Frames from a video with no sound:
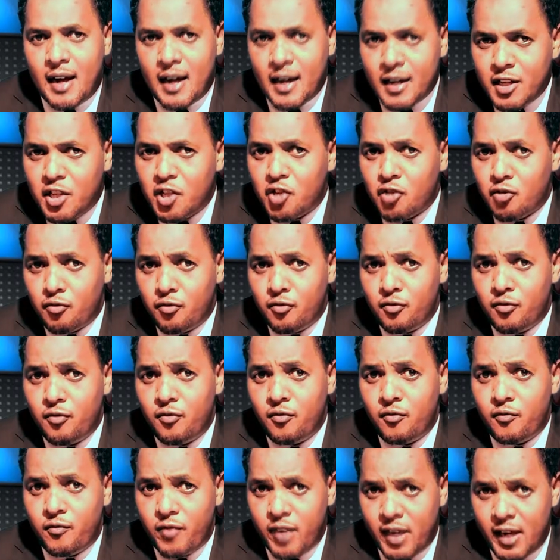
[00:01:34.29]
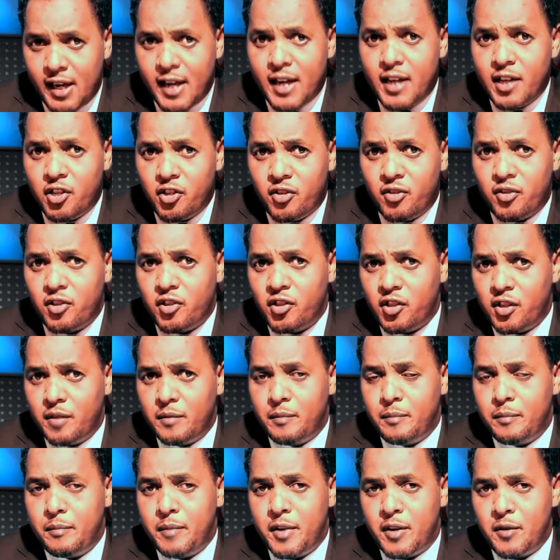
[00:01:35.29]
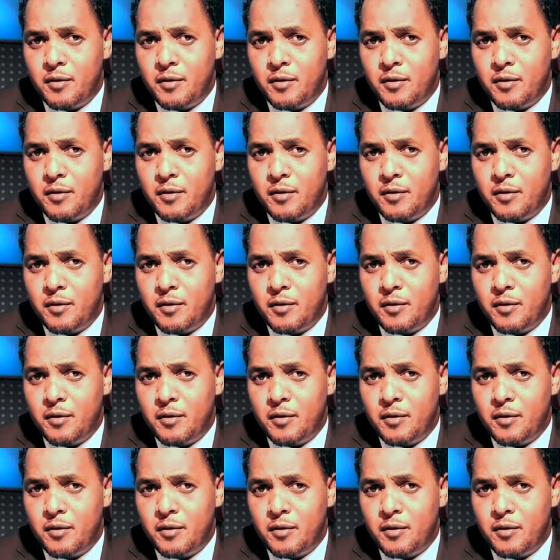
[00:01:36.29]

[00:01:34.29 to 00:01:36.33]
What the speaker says: unto relationship,